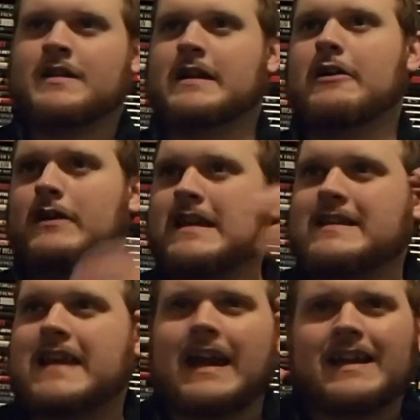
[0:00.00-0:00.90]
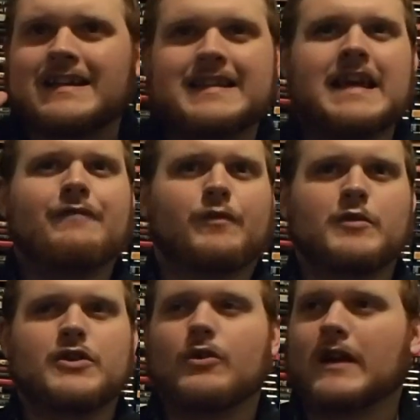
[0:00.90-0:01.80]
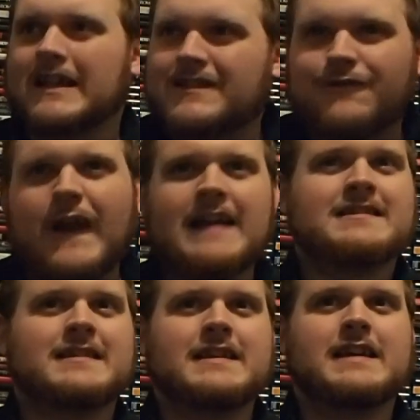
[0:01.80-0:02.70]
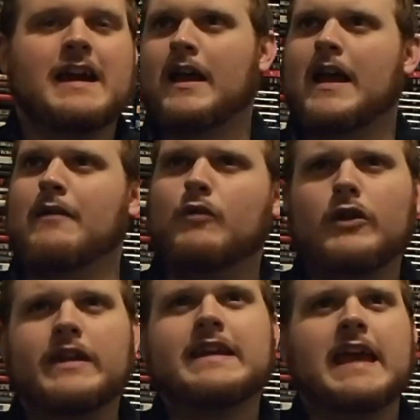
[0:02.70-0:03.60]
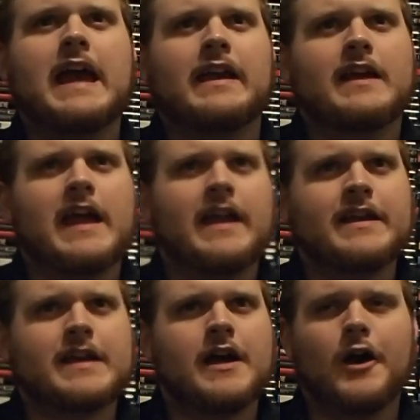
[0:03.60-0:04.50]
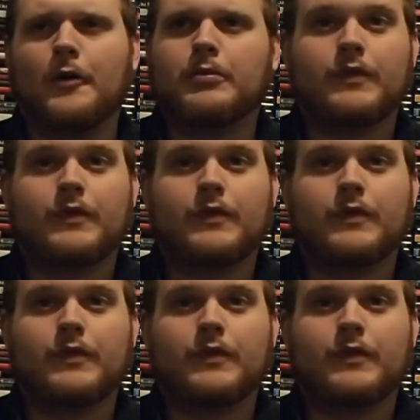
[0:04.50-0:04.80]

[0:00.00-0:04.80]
So now he's got to escape from New York as fast as he can. And will he get any help?